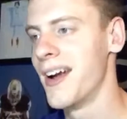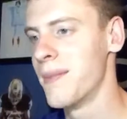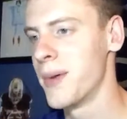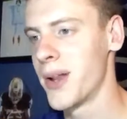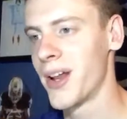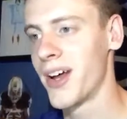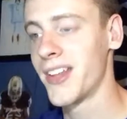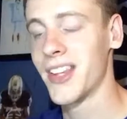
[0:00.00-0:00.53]

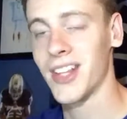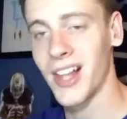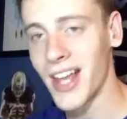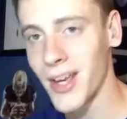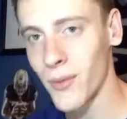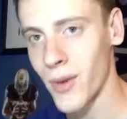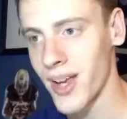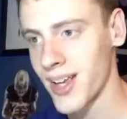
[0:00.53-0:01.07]
But the
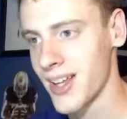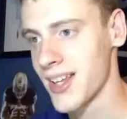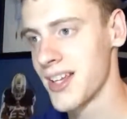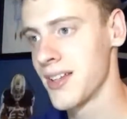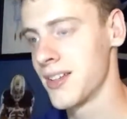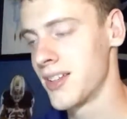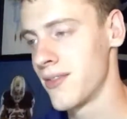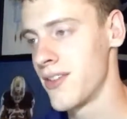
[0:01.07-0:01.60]
lightweight
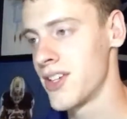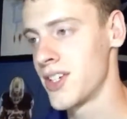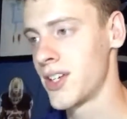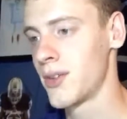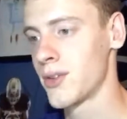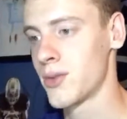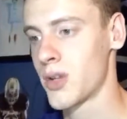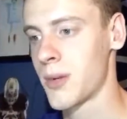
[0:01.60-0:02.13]
division,
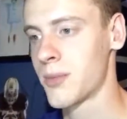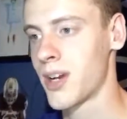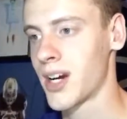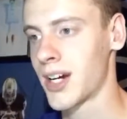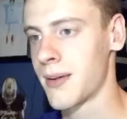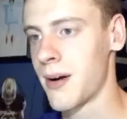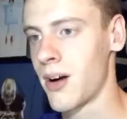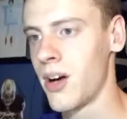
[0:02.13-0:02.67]
which I'm
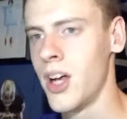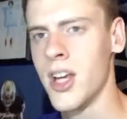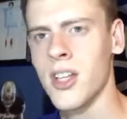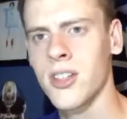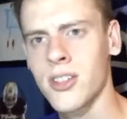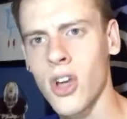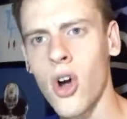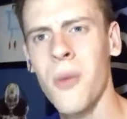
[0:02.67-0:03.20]
talking about,
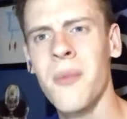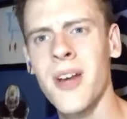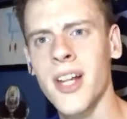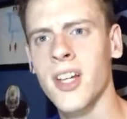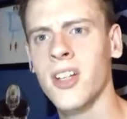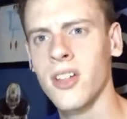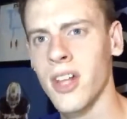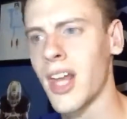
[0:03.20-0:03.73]
so many
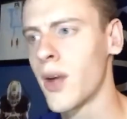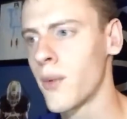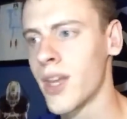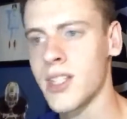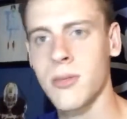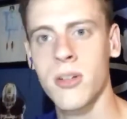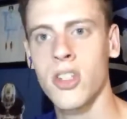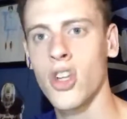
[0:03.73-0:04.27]
good
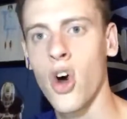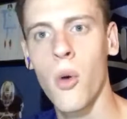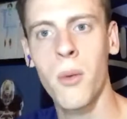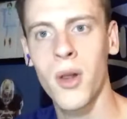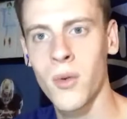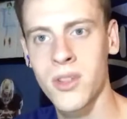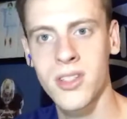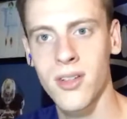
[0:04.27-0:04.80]
lightweights, but
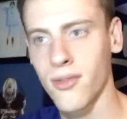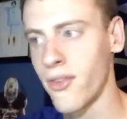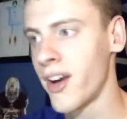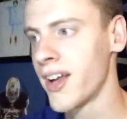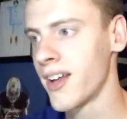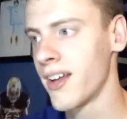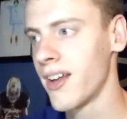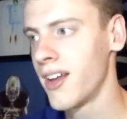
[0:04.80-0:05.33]
nobody wants to
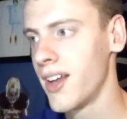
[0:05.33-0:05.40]
fight.